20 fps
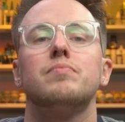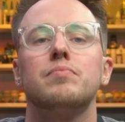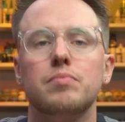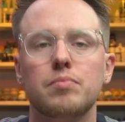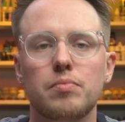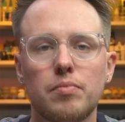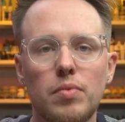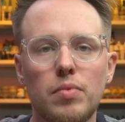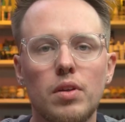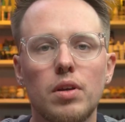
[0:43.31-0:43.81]

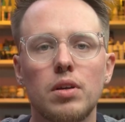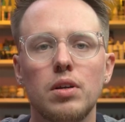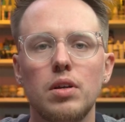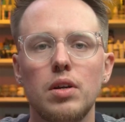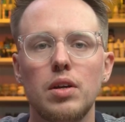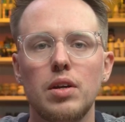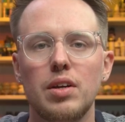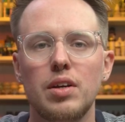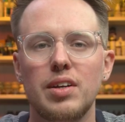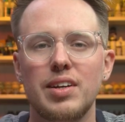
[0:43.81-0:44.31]
Now the split
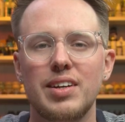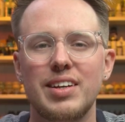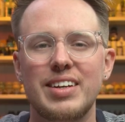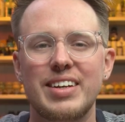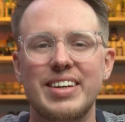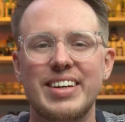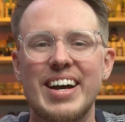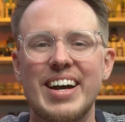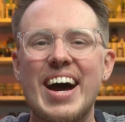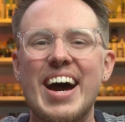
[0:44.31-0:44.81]
sets have
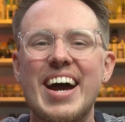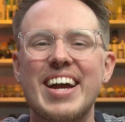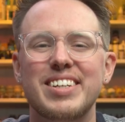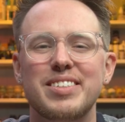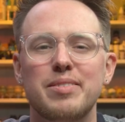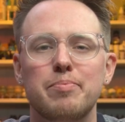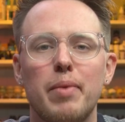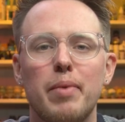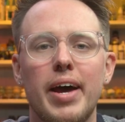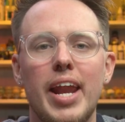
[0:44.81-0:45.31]
become
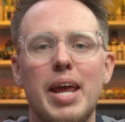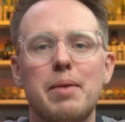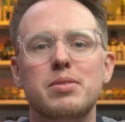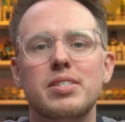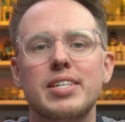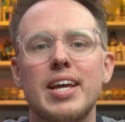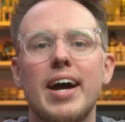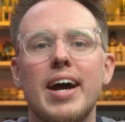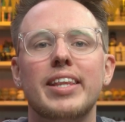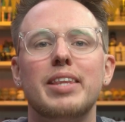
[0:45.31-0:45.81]
one
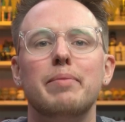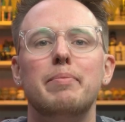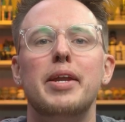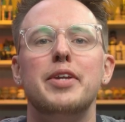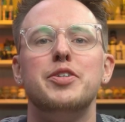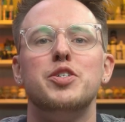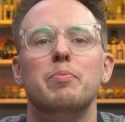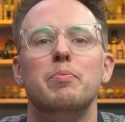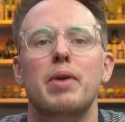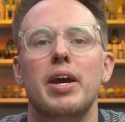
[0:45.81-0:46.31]
larger
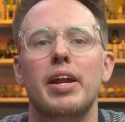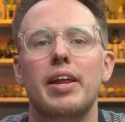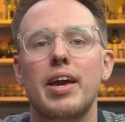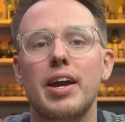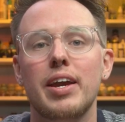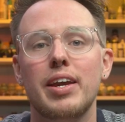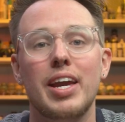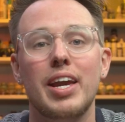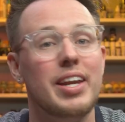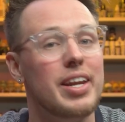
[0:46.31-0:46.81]
backdrop for my
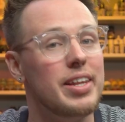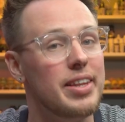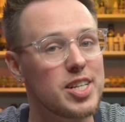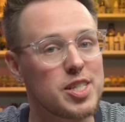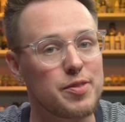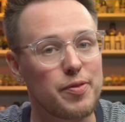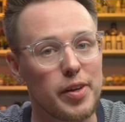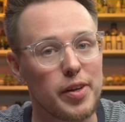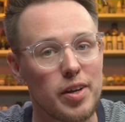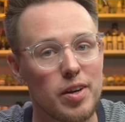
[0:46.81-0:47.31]
painting
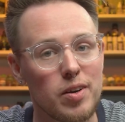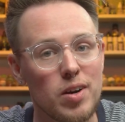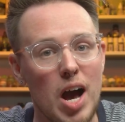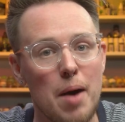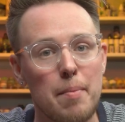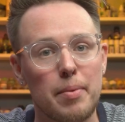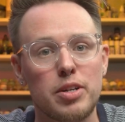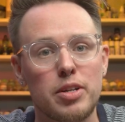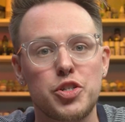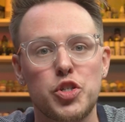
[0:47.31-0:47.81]
desk and that's where
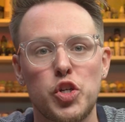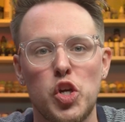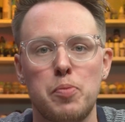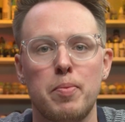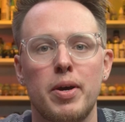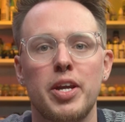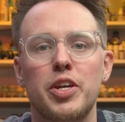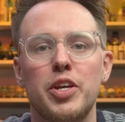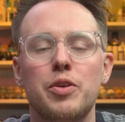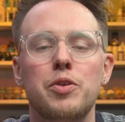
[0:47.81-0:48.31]
we've been
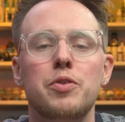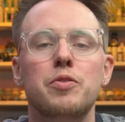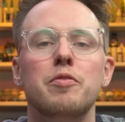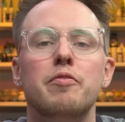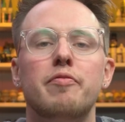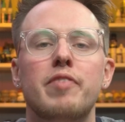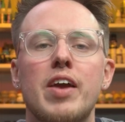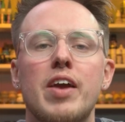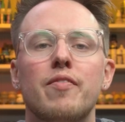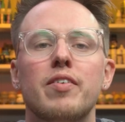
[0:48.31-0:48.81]
for a
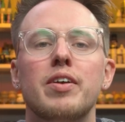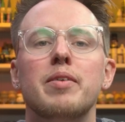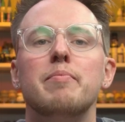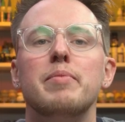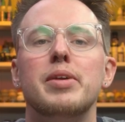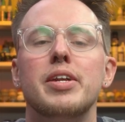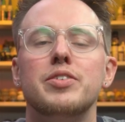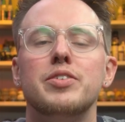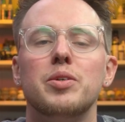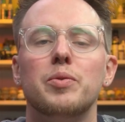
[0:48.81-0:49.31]
little under two
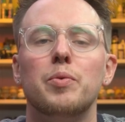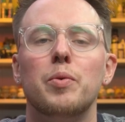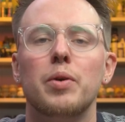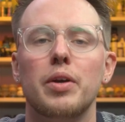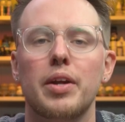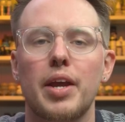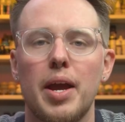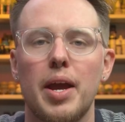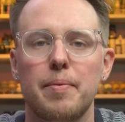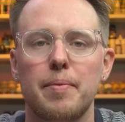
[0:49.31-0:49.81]
years.